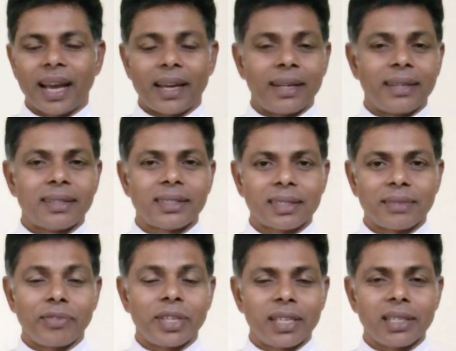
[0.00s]
and at
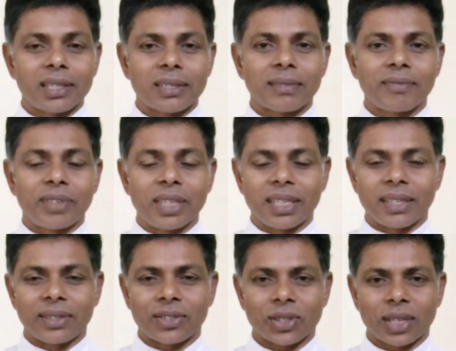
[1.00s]
various
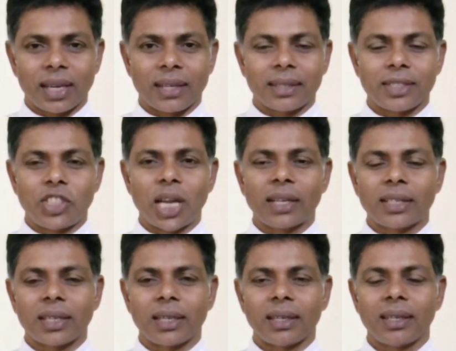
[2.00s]
variants like
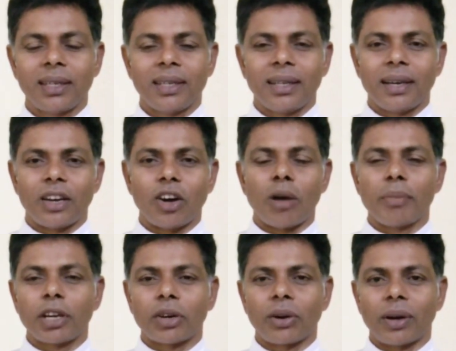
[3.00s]
Delta and
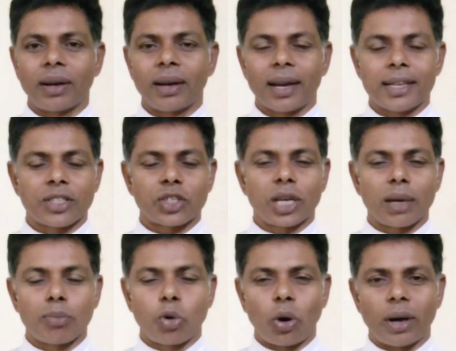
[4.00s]
Omicron and
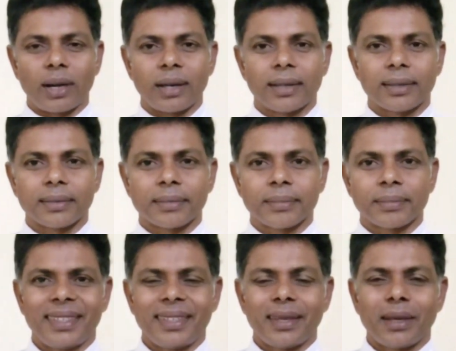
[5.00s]
still more.
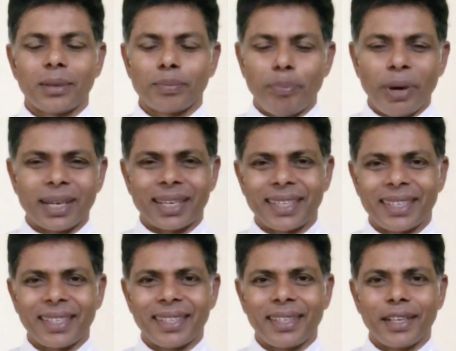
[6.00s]
But
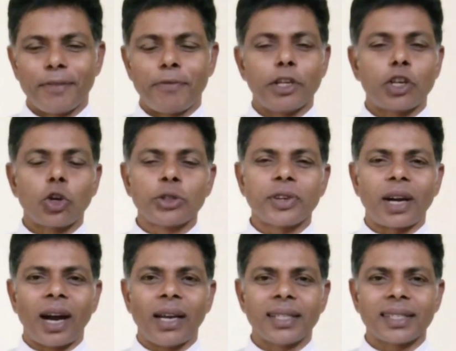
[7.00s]
if we close
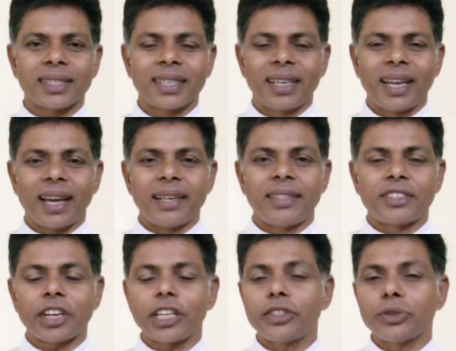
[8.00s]
our eyes
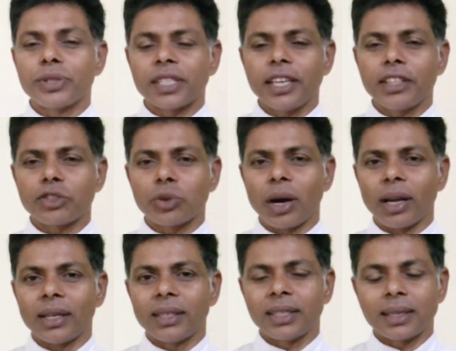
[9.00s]
and try to see through
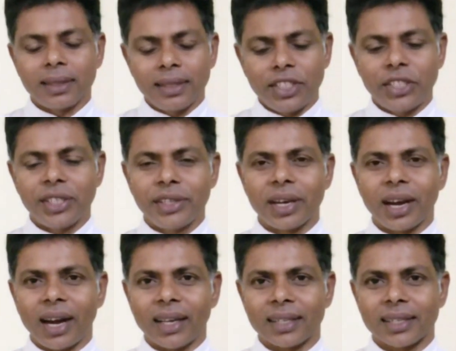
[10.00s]
our
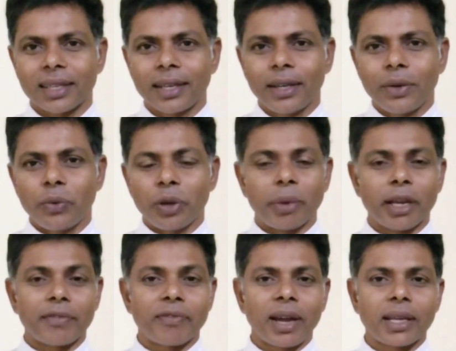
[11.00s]
interior eyes, we
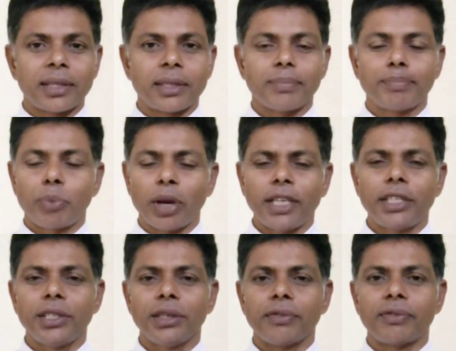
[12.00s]
might find
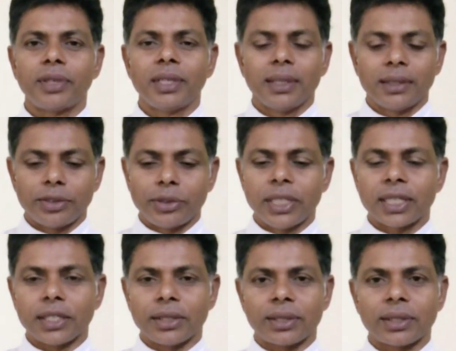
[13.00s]
plenty of
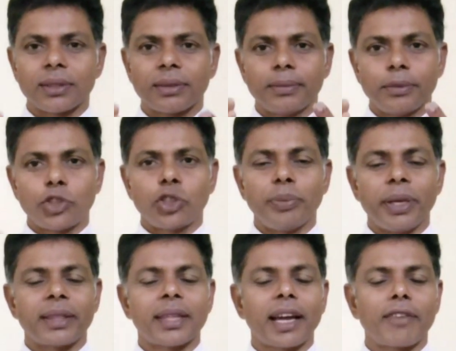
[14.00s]
reasons to
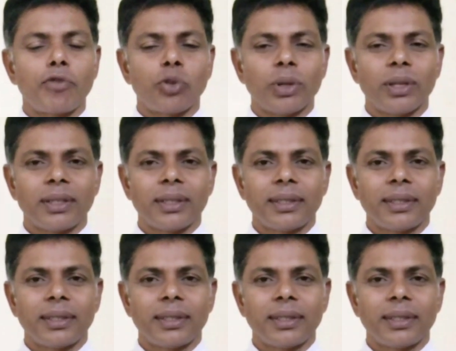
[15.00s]
be thankful